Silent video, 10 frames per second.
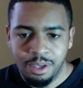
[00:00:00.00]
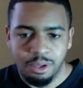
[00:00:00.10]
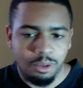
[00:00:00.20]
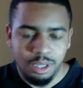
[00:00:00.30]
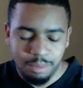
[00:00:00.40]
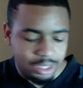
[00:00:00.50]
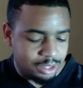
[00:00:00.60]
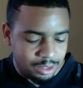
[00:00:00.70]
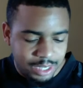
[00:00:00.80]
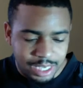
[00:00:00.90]
you're going to make
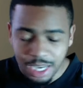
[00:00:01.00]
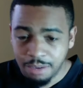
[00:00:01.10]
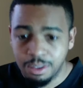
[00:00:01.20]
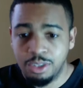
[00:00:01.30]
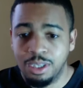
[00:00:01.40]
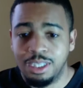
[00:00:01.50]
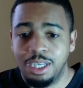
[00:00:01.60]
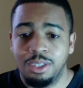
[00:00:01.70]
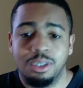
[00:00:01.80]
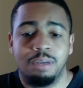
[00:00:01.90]
sure you take every drug
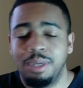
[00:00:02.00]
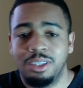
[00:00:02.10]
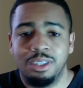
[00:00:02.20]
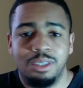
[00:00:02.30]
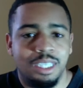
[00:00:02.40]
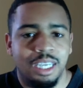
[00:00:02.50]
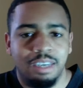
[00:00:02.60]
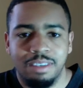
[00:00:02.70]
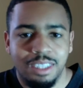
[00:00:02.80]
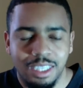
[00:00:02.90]
test. You're going to make sure you get
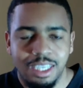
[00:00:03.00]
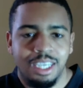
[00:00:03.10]
everything.